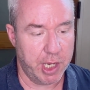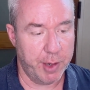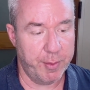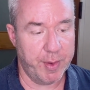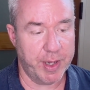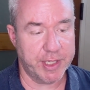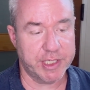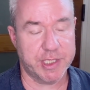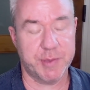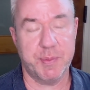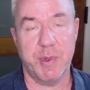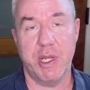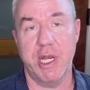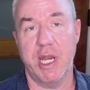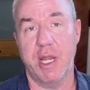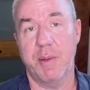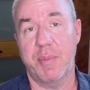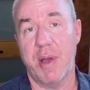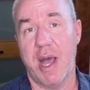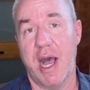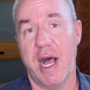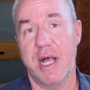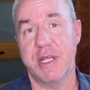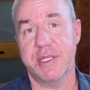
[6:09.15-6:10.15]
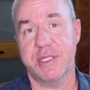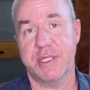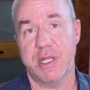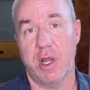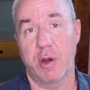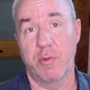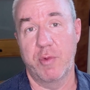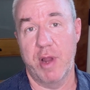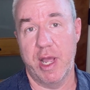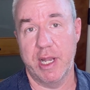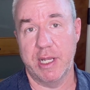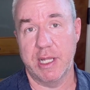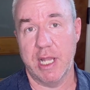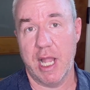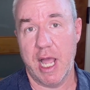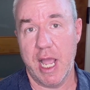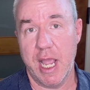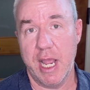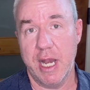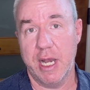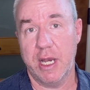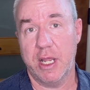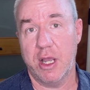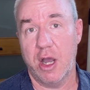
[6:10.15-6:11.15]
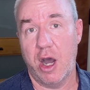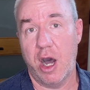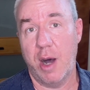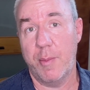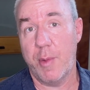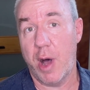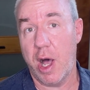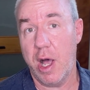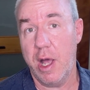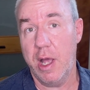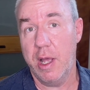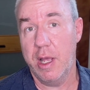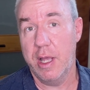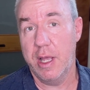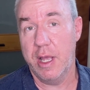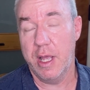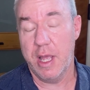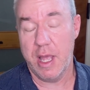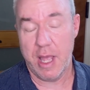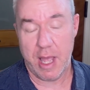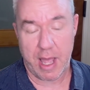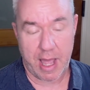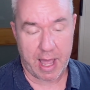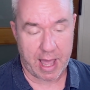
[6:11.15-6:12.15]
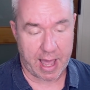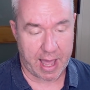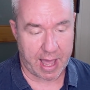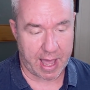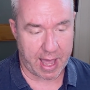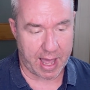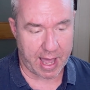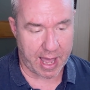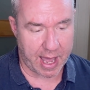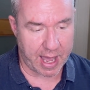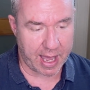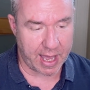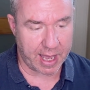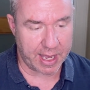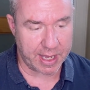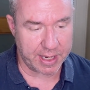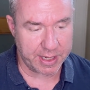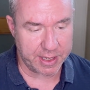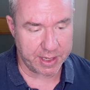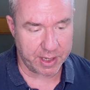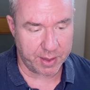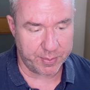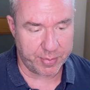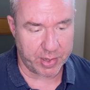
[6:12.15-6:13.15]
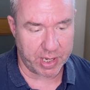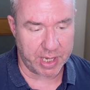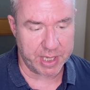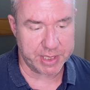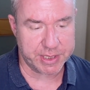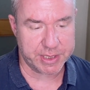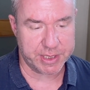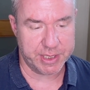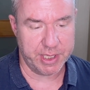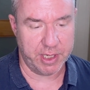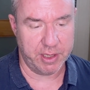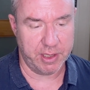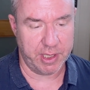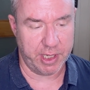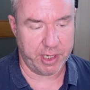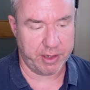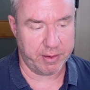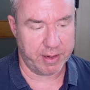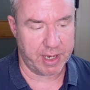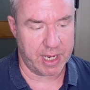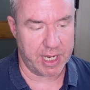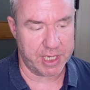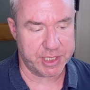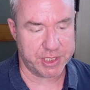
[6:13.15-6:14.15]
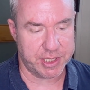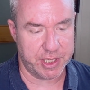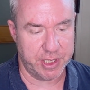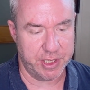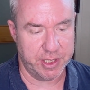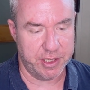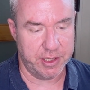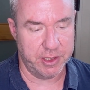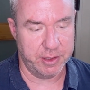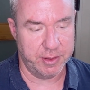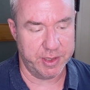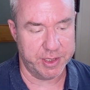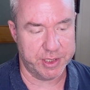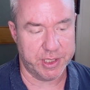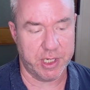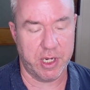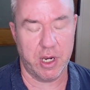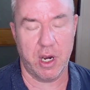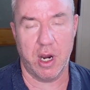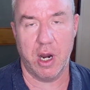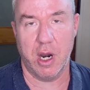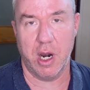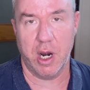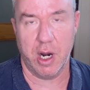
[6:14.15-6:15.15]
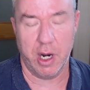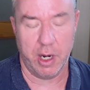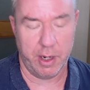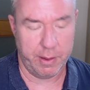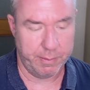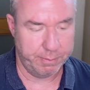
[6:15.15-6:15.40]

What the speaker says: He went speeding past a red light, comma, and a bus nearly crashed into his car.